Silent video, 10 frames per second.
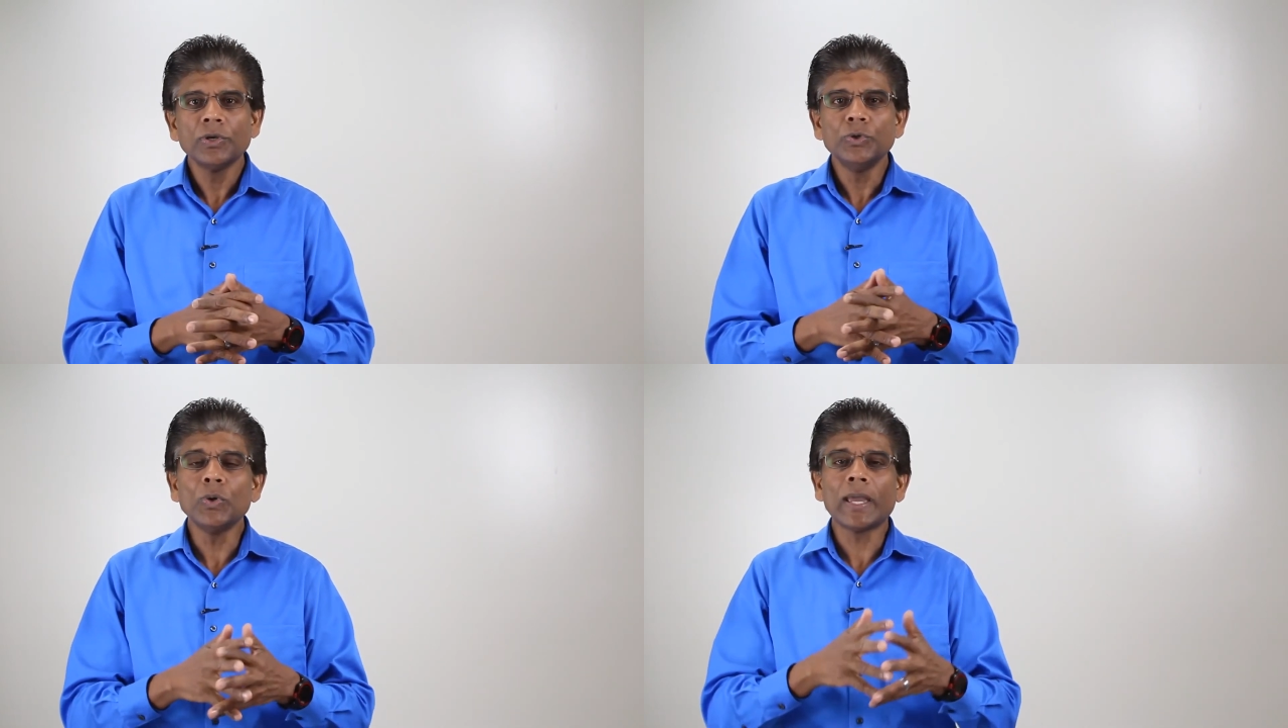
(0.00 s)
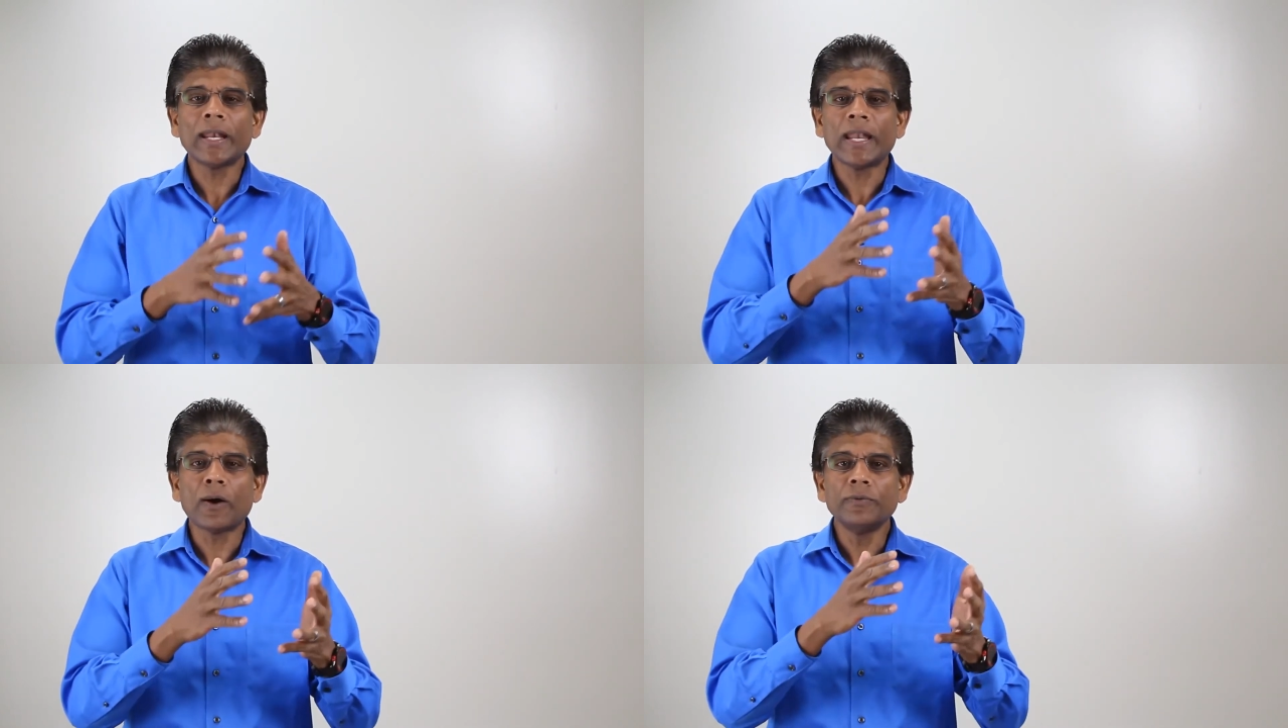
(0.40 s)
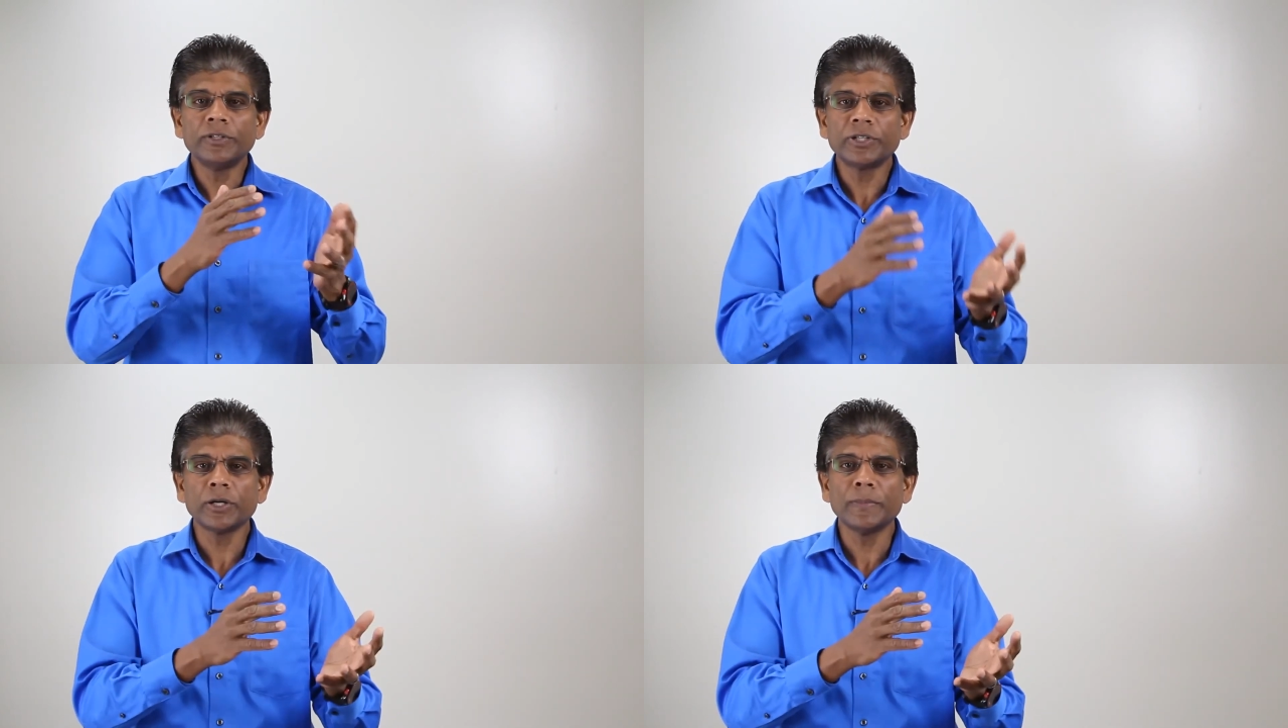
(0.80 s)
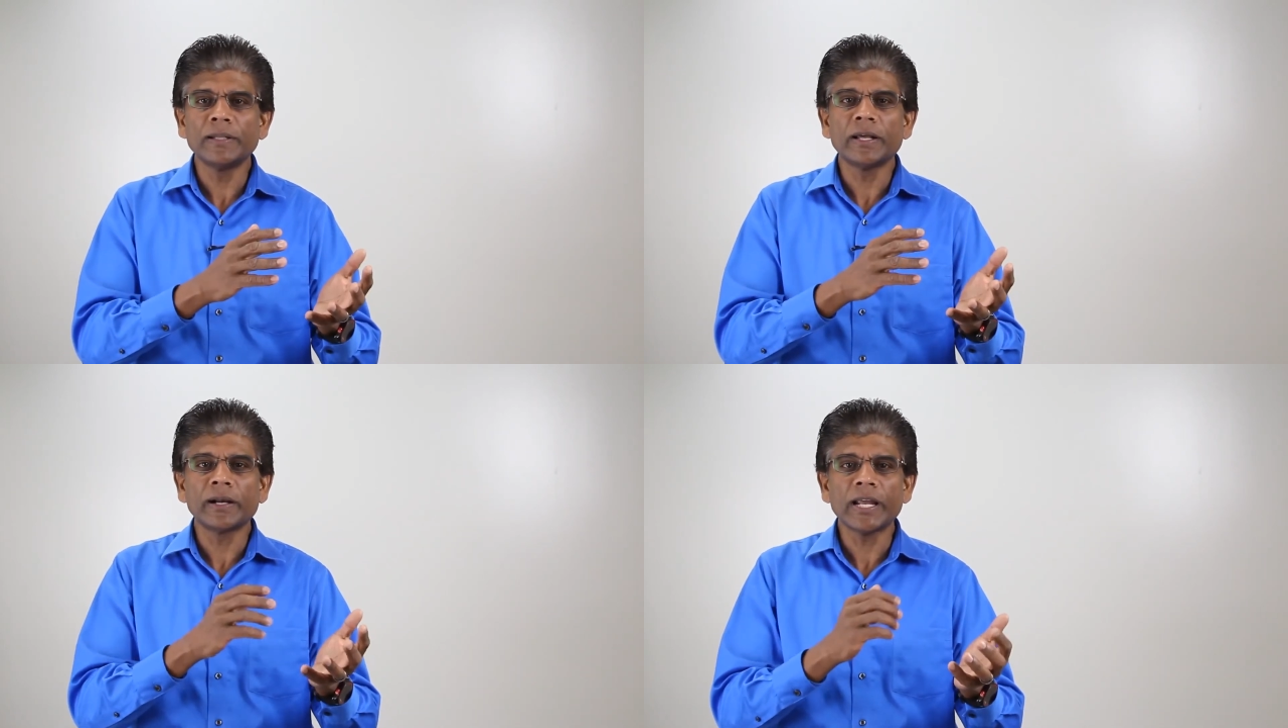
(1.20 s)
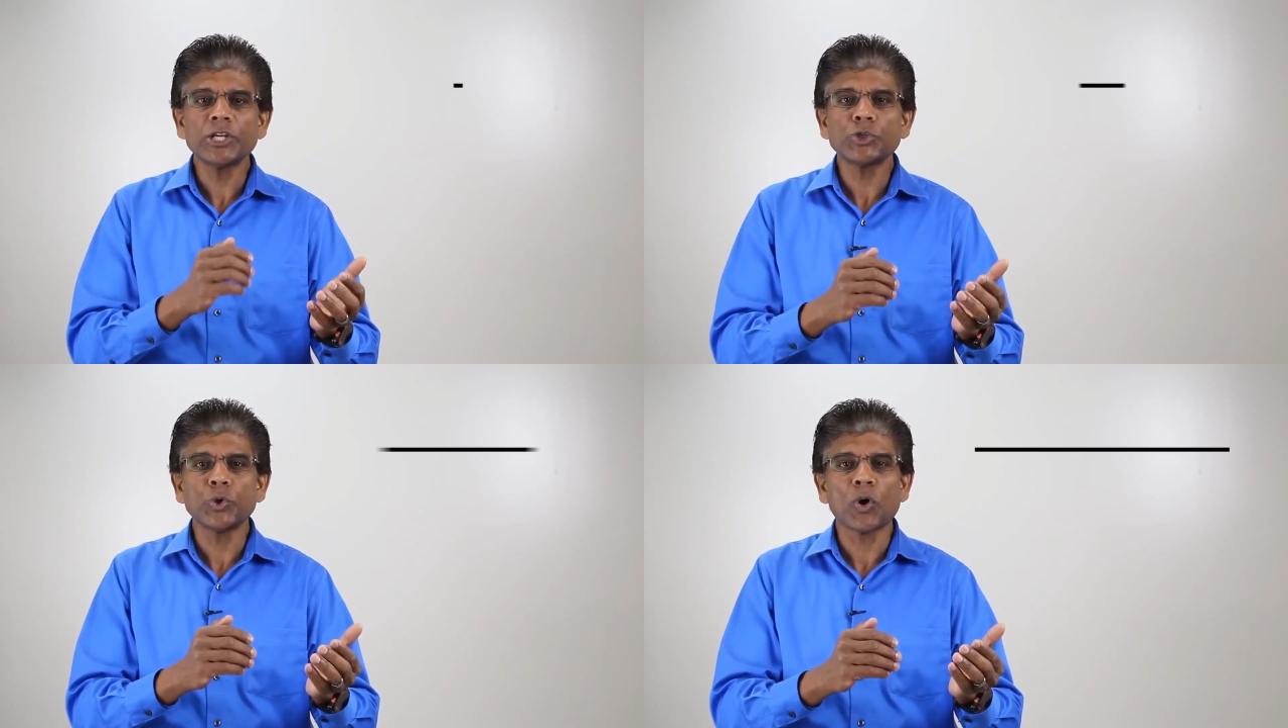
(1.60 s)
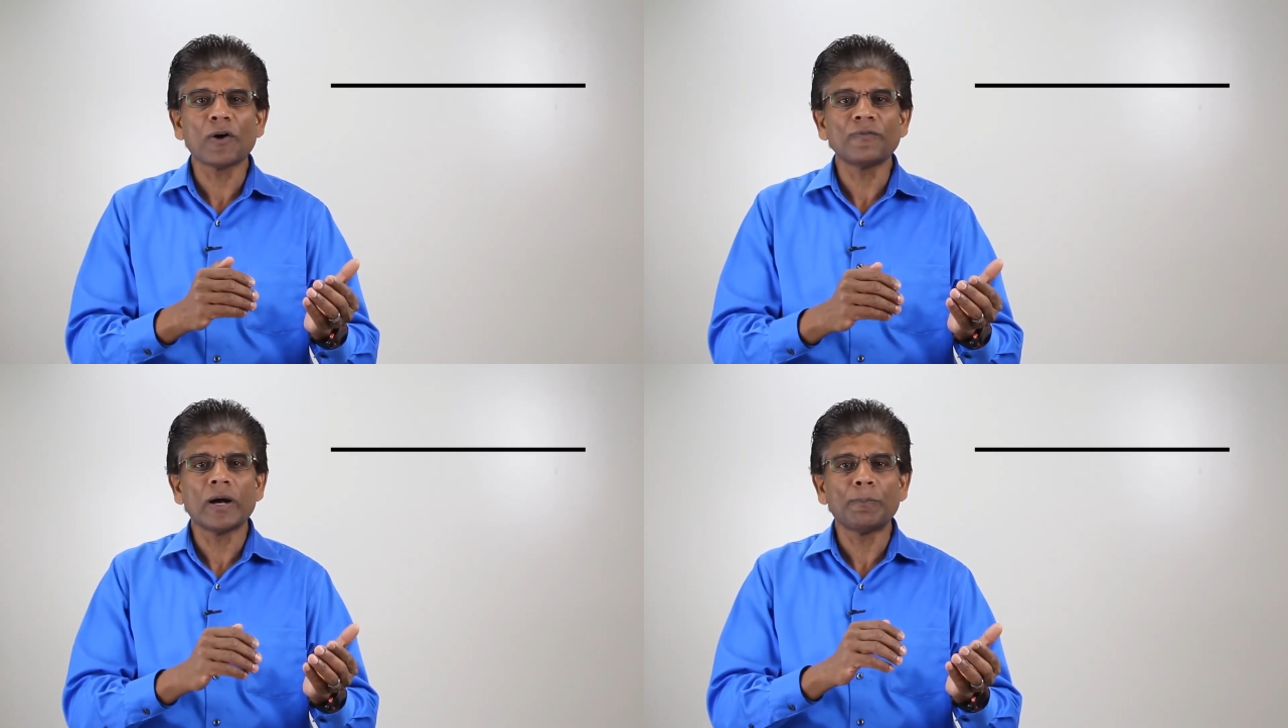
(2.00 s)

you can now determine the ratio of